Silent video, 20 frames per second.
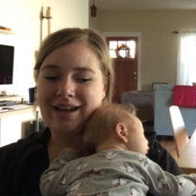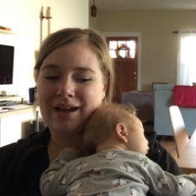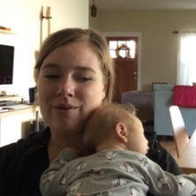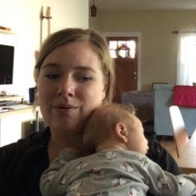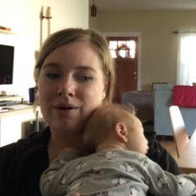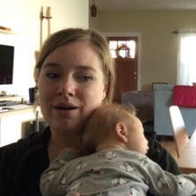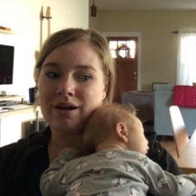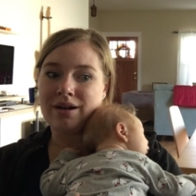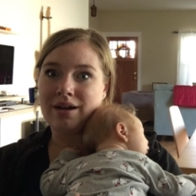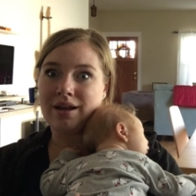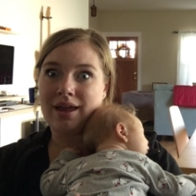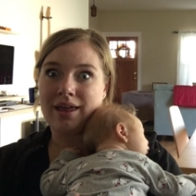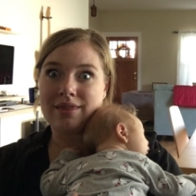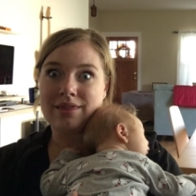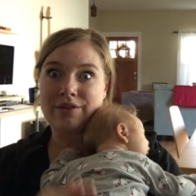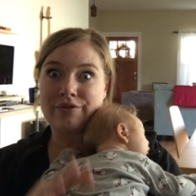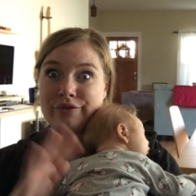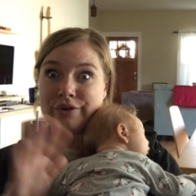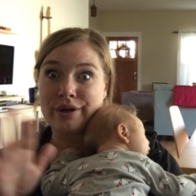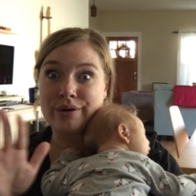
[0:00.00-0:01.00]
I wanted to get
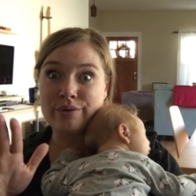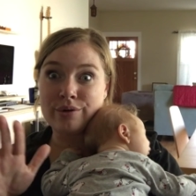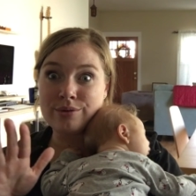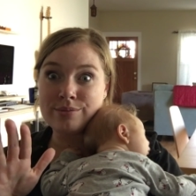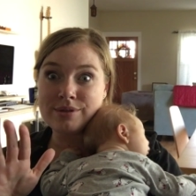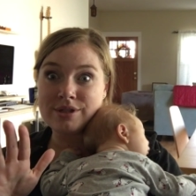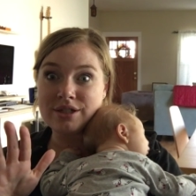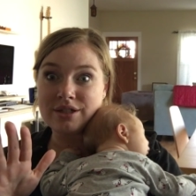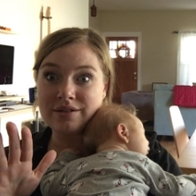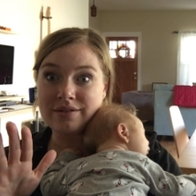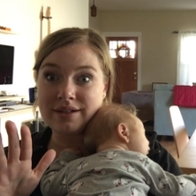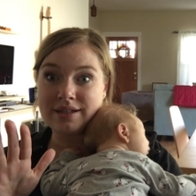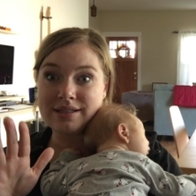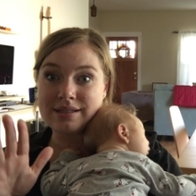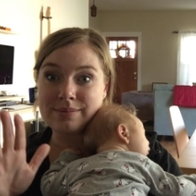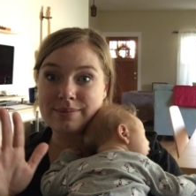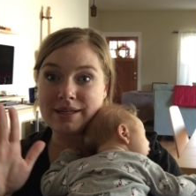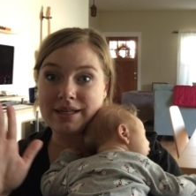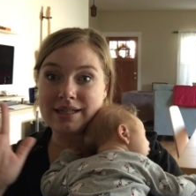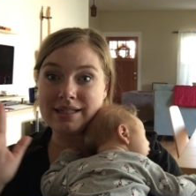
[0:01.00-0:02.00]
the free room service
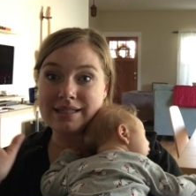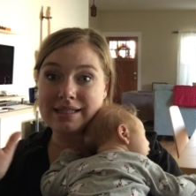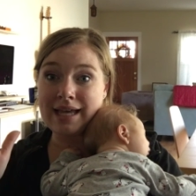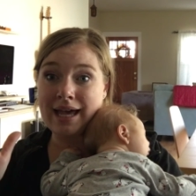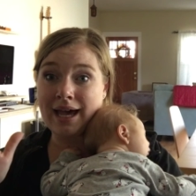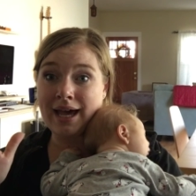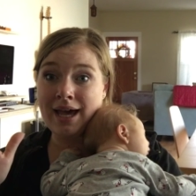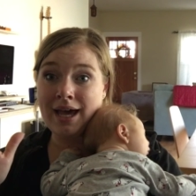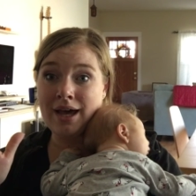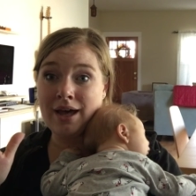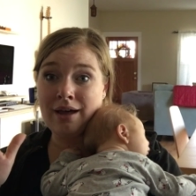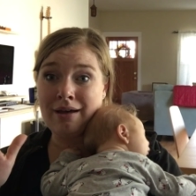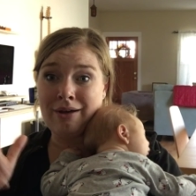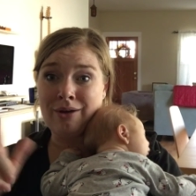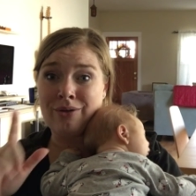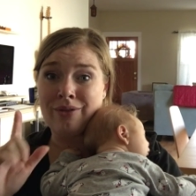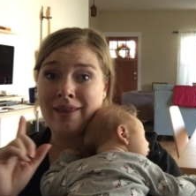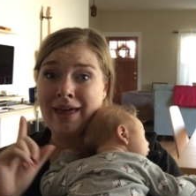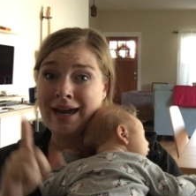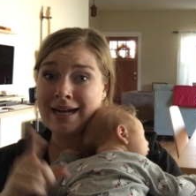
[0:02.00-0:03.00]
because,
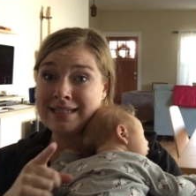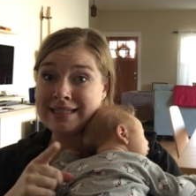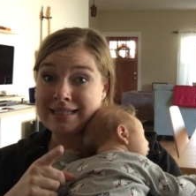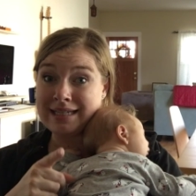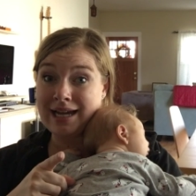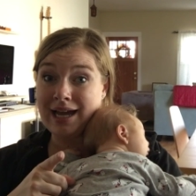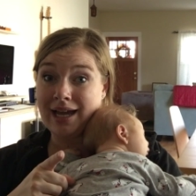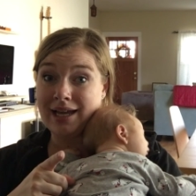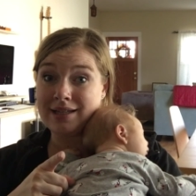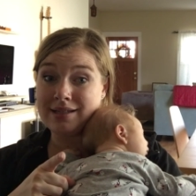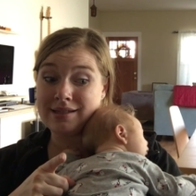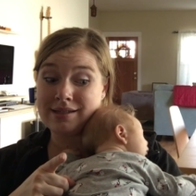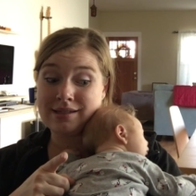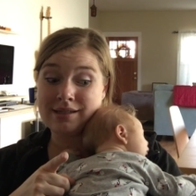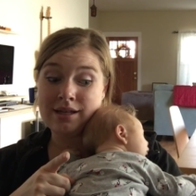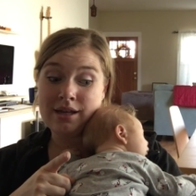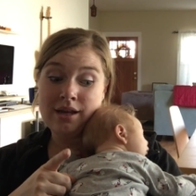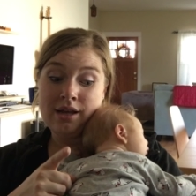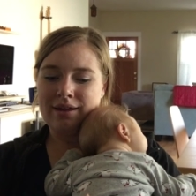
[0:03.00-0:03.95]
hell, that is nice.